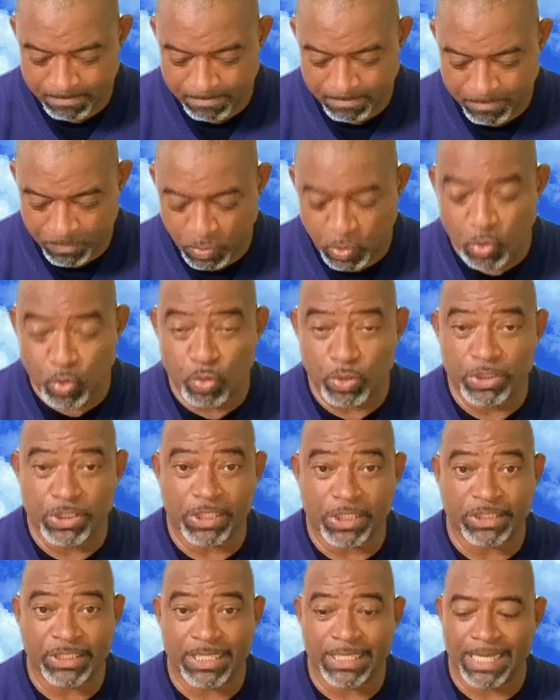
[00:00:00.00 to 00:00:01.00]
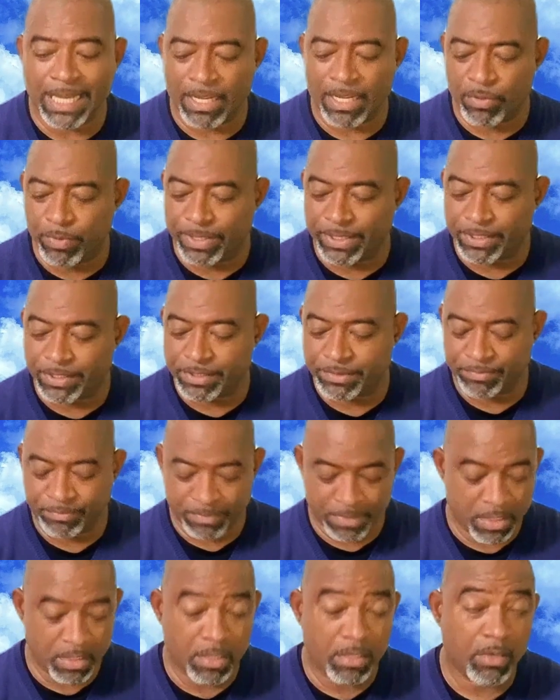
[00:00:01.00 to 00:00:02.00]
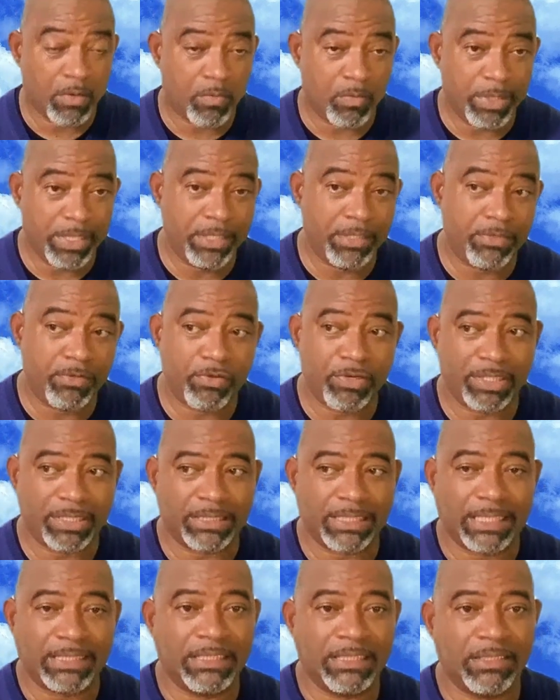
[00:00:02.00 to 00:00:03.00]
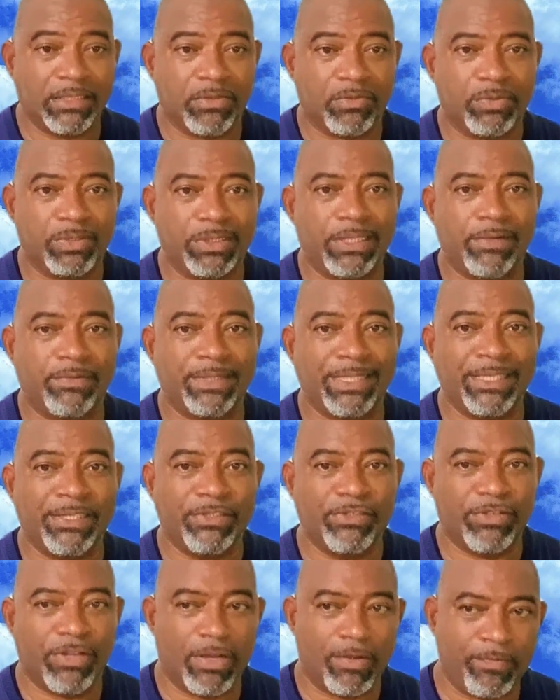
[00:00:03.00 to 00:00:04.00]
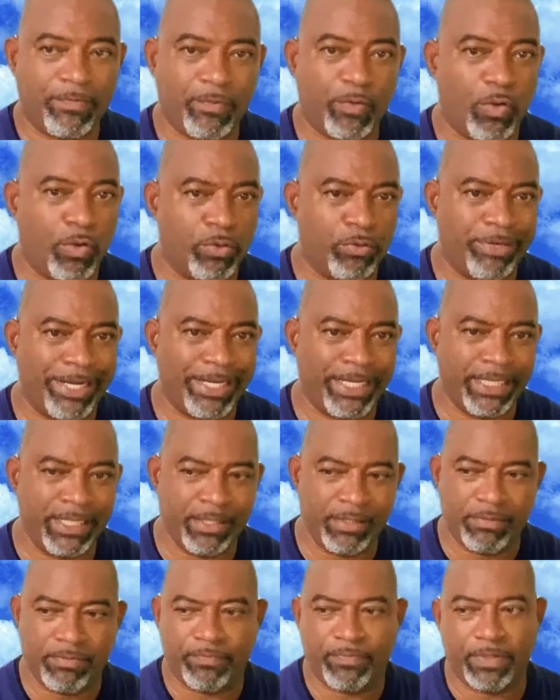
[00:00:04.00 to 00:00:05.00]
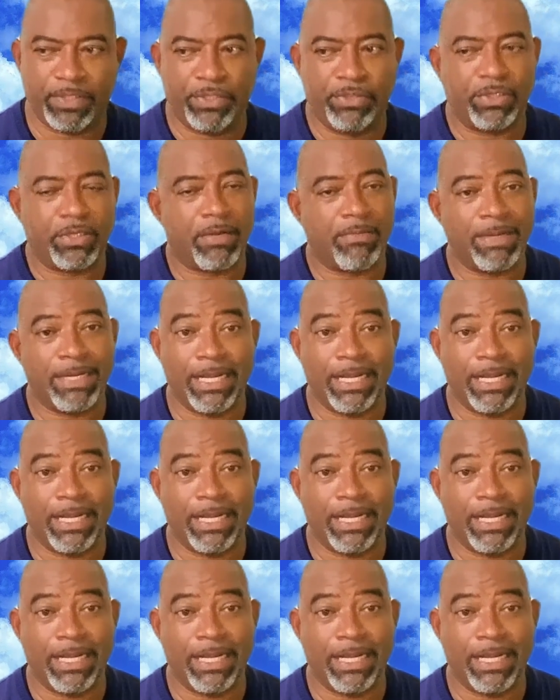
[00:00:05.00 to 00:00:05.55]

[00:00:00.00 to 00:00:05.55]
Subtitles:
No judging language. We criticize ourselves enough already for you to come and